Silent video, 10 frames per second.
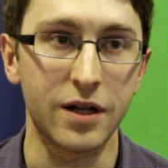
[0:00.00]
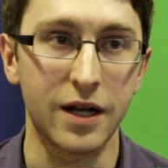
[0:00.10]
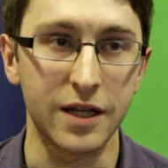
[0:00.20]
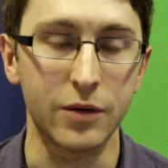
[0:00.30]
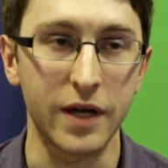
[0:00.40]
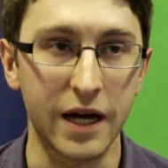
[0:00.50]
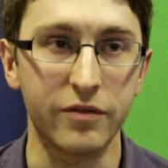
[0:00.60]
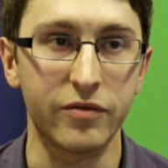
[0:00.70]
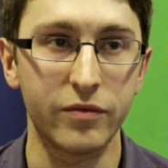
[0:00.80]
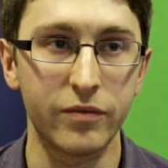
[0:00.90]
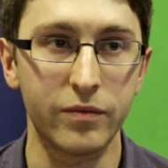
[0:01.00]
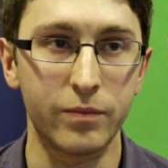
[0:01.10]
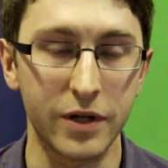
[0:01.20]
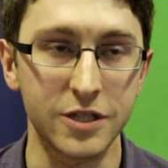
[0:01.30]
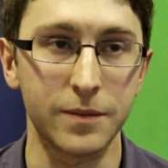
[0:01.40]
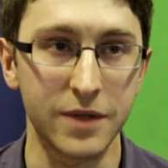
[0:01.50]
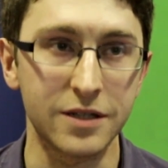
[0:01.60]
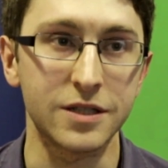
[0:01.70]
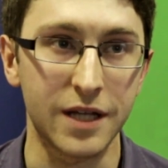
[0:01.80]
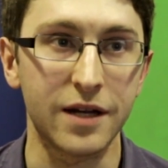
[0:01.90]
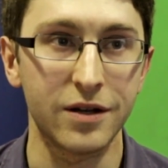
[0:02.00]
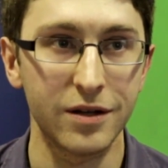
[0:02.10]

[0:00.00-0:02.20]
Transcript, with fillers: I think we have built something that does that.